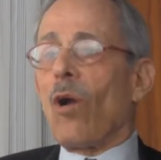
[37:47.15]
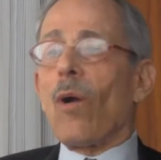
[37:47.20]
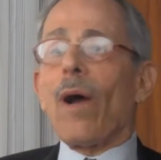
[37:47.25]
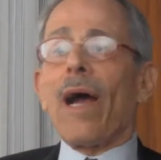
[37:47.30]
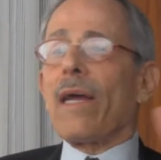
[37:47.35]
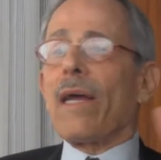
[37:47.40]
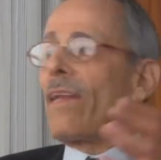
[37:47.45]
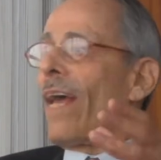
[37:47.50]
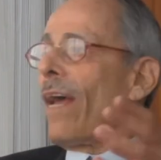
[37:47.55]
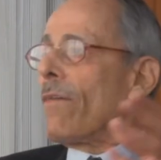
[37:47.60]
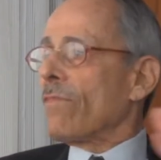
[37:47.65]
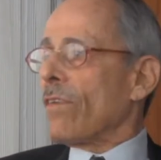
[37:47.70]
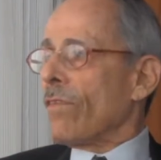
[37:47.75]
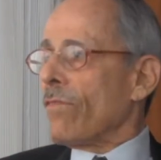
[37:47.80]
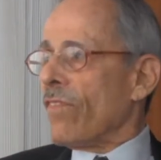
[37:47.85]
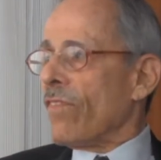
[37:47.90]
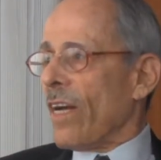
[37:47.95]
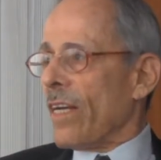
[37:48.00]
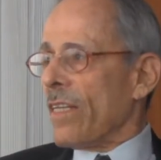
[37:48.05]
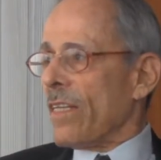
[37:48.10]
or I'd have
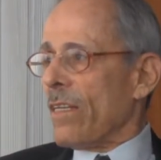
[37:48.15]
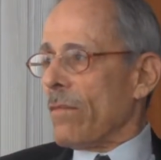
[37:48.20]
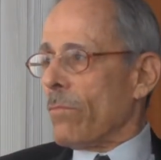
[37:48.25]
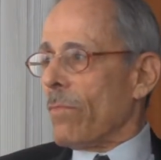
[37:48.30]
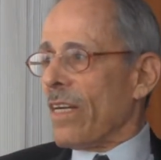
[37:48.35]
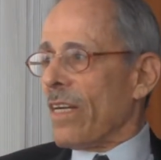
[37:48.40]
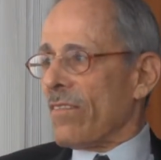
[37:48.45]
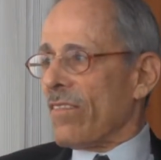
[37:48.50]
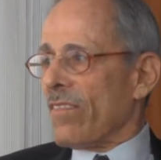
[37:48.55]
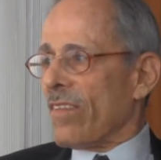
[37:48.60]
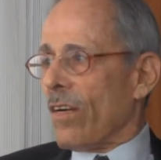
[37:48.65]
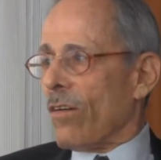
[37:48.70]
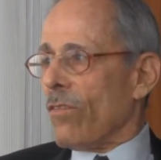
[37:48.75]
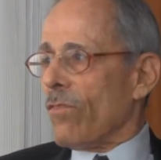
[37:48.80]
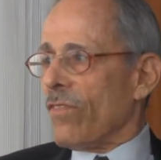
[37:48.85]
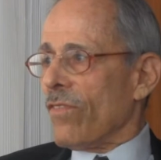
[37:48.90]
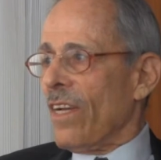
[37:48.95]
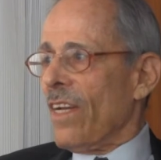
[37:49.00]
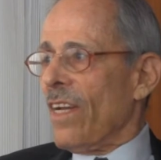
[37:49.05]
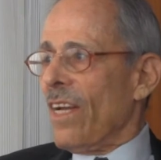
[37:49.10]
to find it
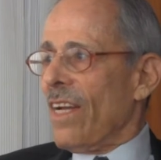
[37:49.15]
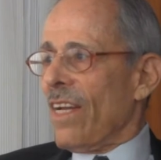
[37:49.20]
myself.